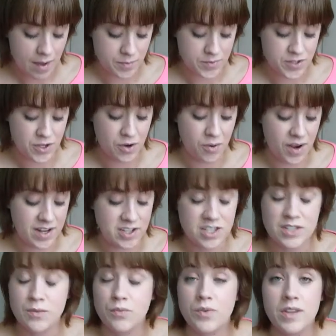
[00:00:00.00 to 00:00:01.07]
So it's
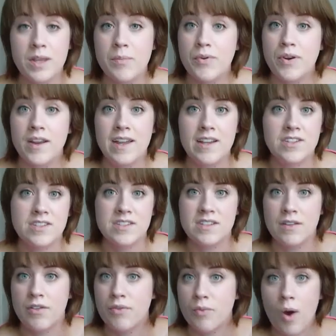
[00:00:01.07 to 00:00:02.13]
just really pretty just
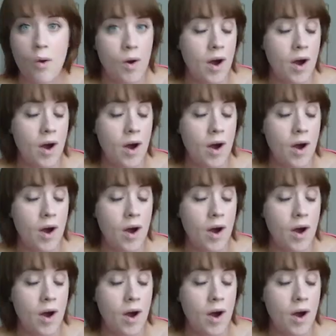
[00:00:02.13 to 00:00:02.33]
to throw